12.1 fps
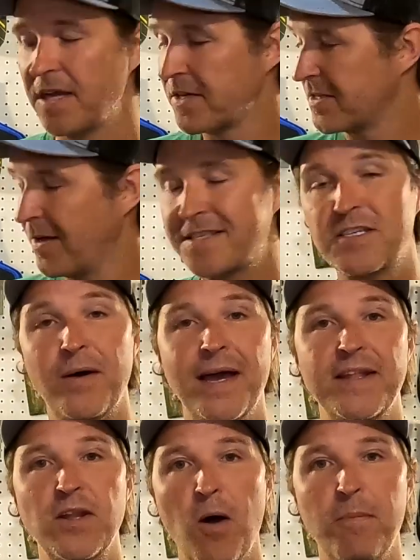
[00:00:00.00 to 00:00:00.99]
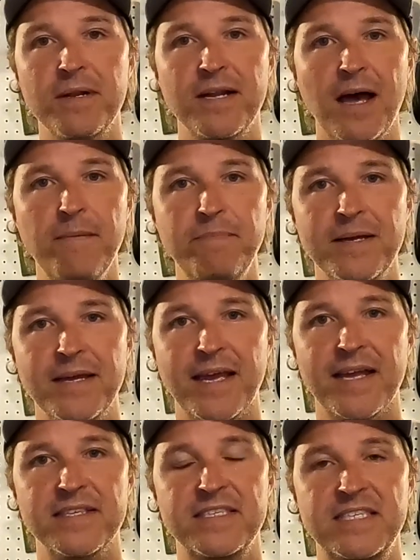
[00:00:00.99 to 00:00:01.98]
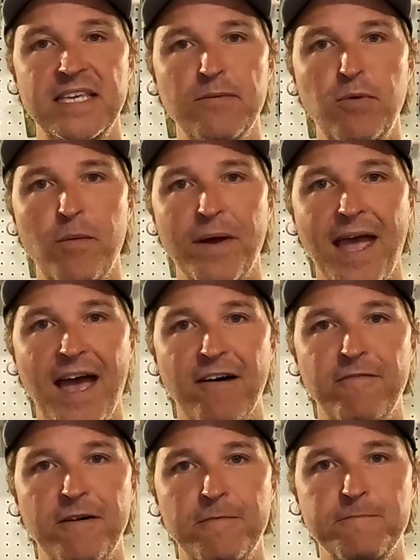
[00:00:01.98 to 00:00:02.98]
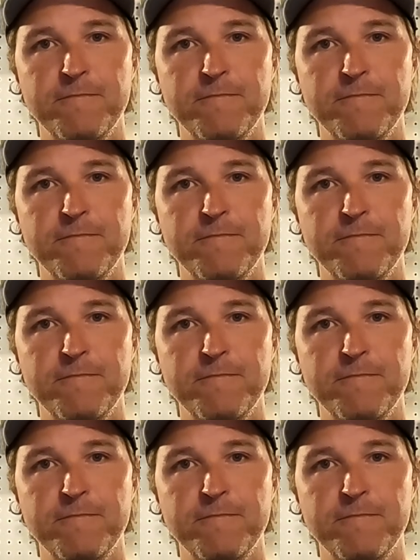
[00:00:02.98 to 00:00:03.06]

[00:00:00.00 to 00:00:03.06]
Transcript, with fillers: So let's go ahead and open it up and see what we have.